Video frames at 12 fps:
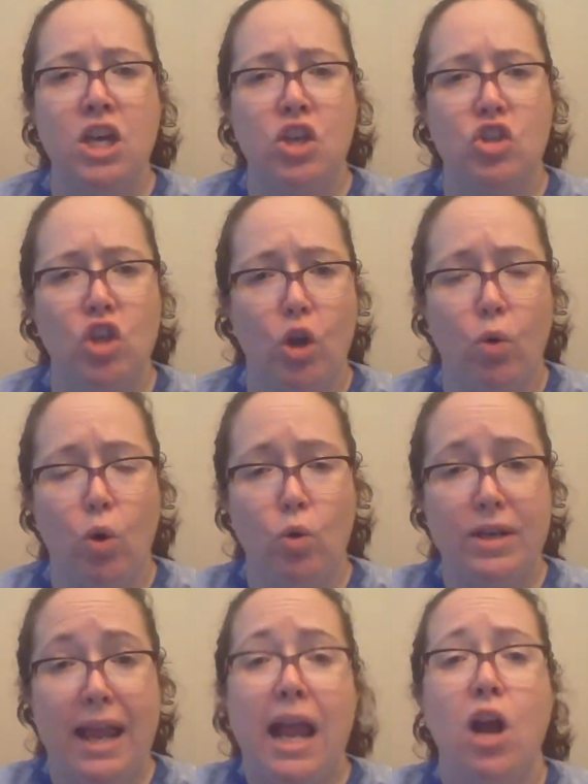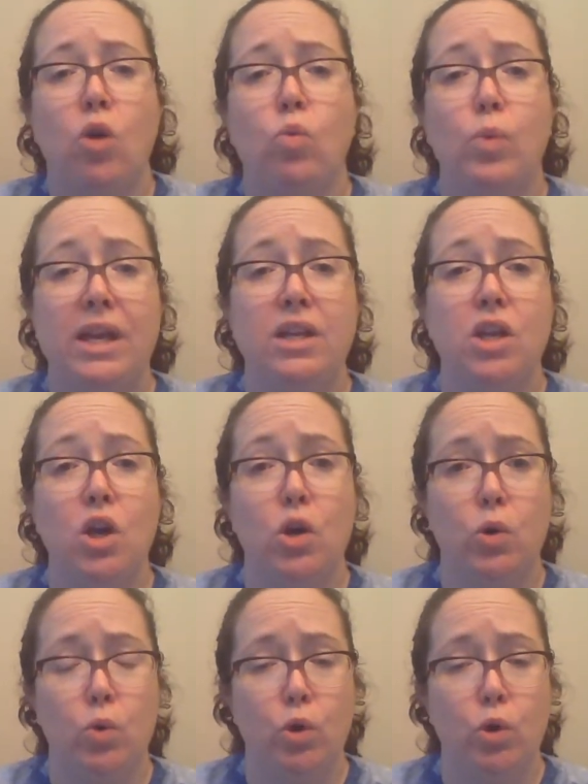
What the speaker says: so now we know